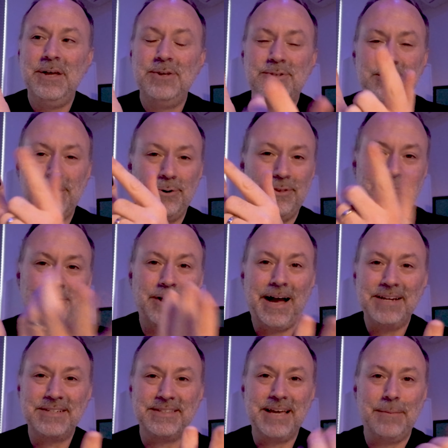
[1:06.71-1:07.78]
So the
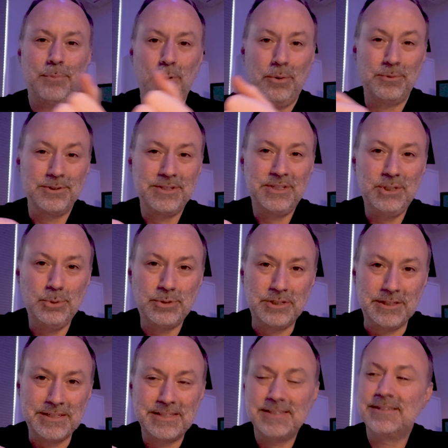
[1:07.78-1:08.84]
flash at that point was
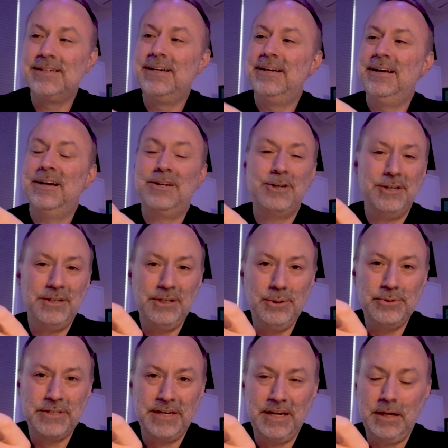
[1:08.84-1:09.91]
useless. Couldn't
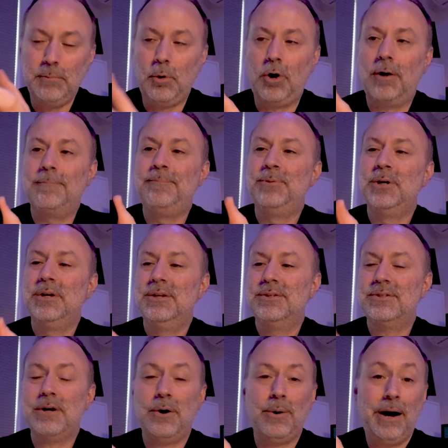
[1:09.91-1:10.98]
use it anymore.
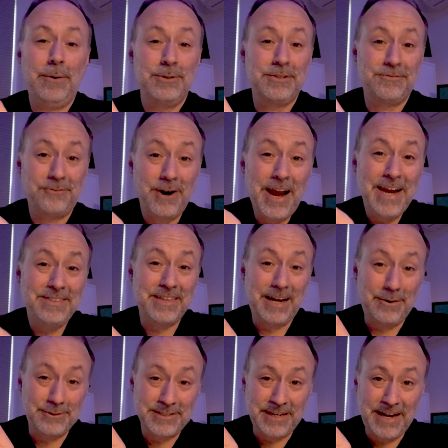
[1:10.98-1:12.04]
So I was afraid that
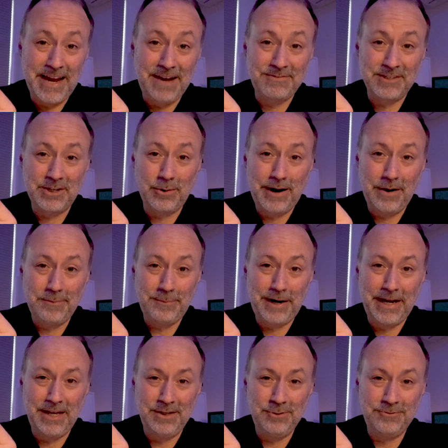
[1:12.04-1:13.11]
I was gonna have to go out and
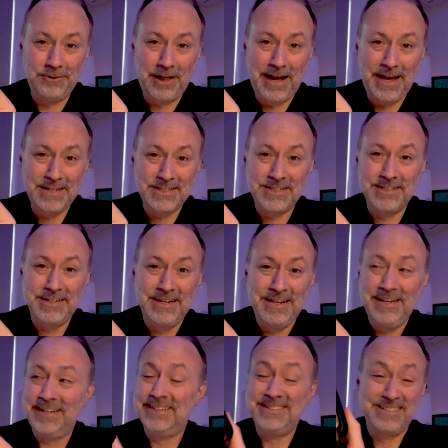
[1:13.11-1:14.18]
buy a new flash
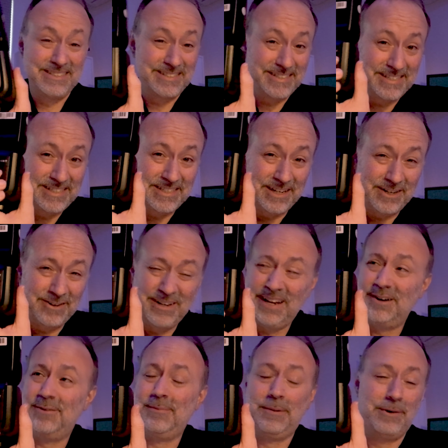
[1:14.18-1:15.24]
because this sucker, I
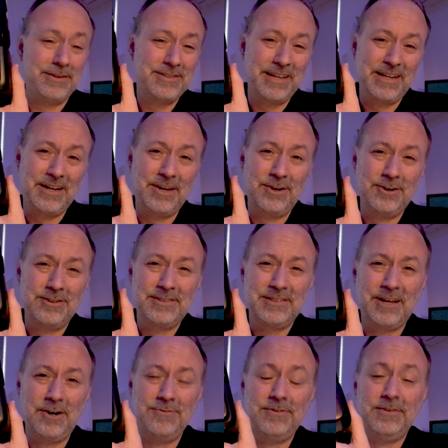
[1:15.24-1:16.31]
don't remember, it's like $100,
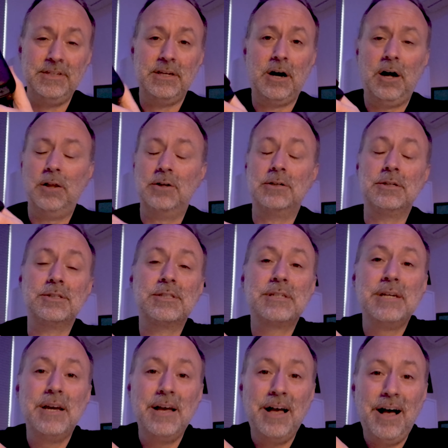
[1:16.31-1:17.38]
$150.
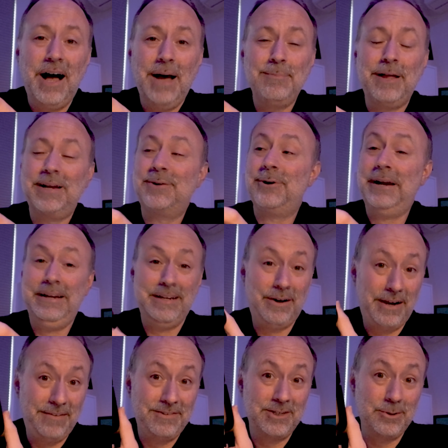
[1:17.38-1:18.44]
I'm like, great, now
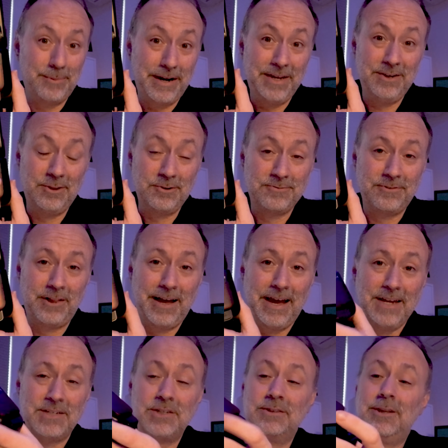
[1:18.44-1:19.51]
I have to go buy another
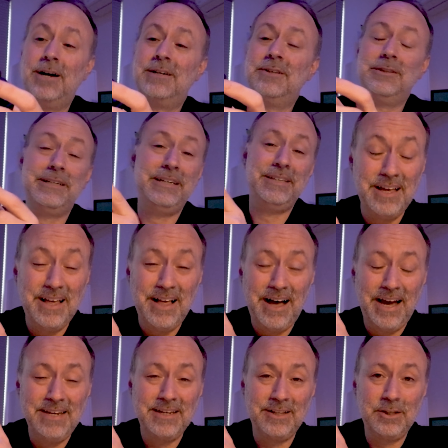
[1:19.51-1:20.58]
flash. Luckily,
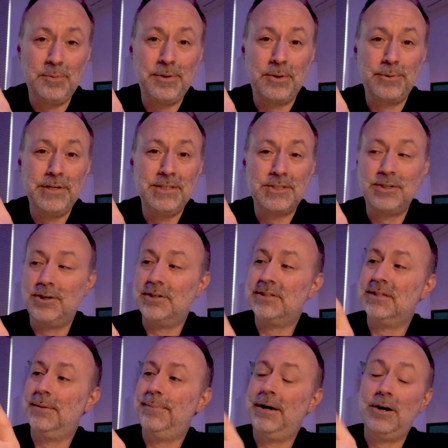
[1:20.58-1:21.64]
I did a little bit of
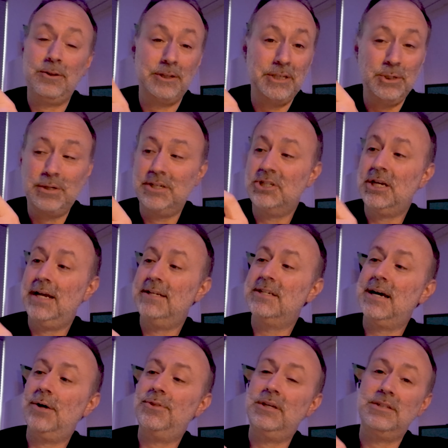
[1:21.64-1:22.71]
research and apparently you can change
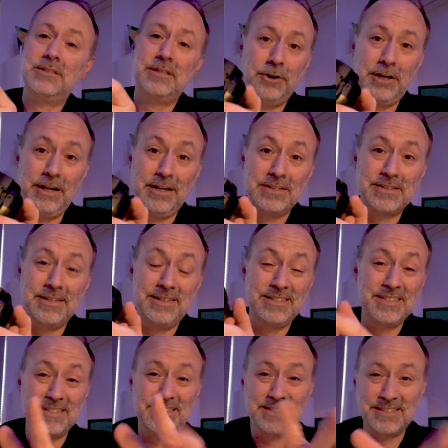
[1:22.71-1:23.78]
out these footings. And
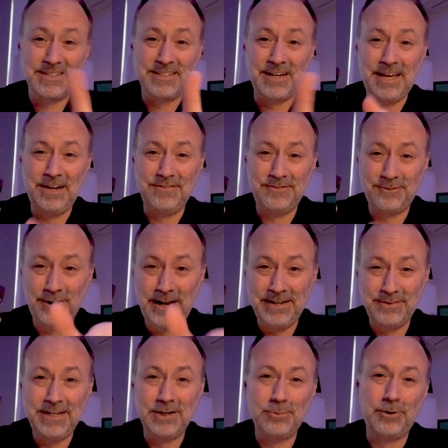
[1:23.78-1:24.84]
this is kind of
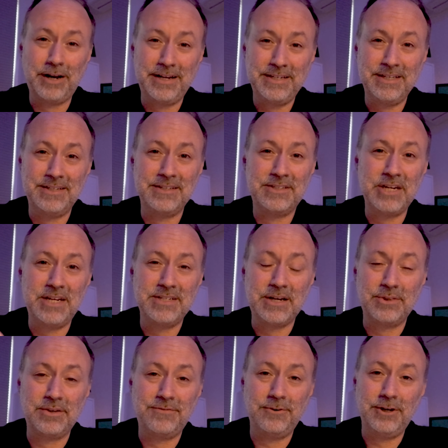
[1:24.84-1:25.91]
right here what I did to change
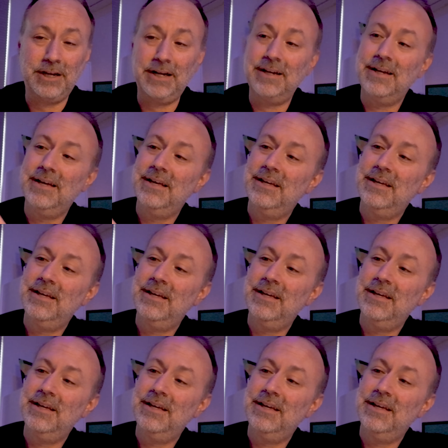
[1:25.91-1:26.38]
out the footing.